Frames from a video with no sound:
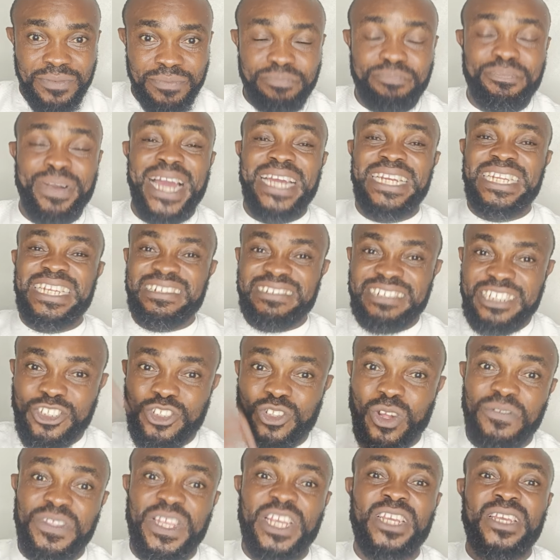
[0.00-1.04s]
by the
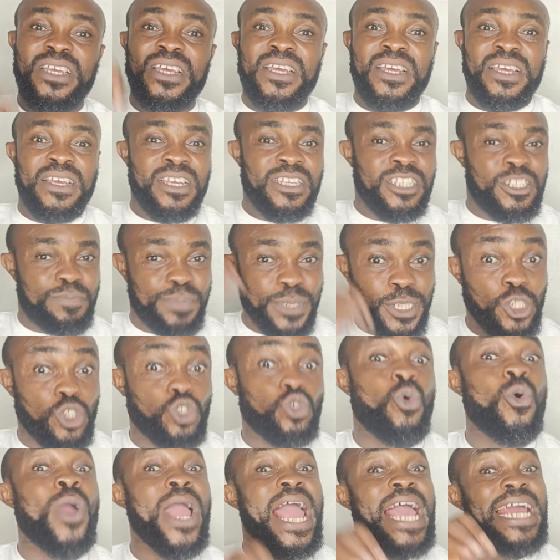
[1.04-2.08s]
reason of the
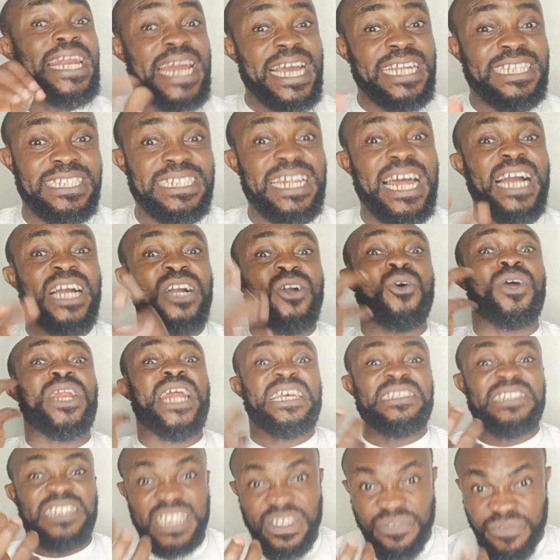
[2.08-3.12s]
spiritual energy that God
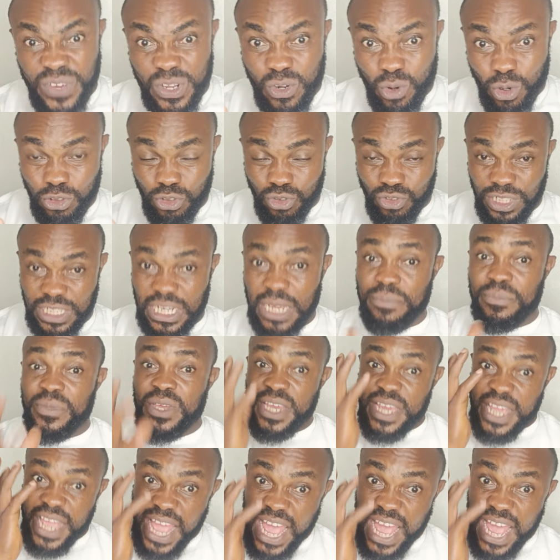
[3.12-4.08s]
has given unto them.